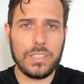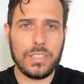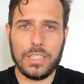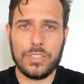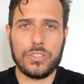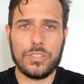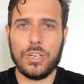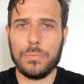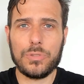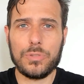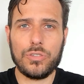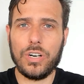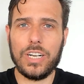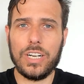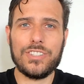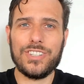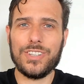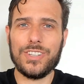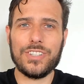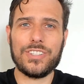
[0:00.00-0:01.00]
Let's jump straight
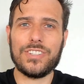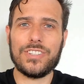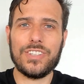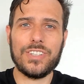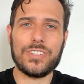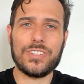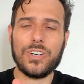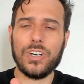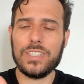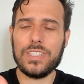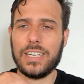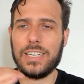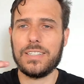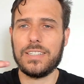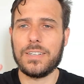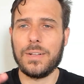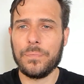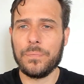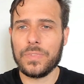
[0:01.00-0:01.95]
into this content.